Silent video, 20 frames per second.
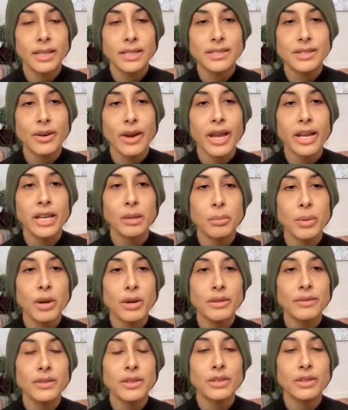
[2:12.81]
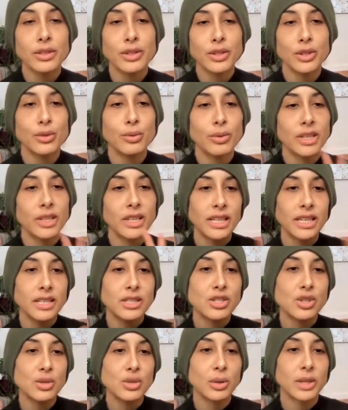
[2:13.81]
Is there any part of you that
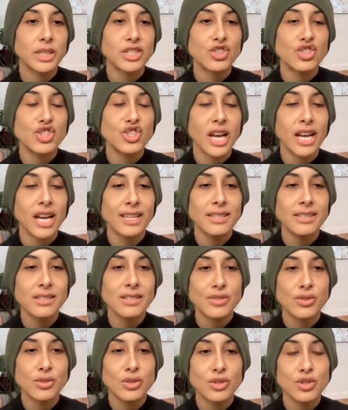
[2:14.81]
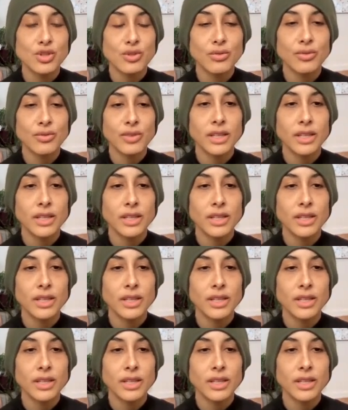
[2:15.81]
needs to adjust so that you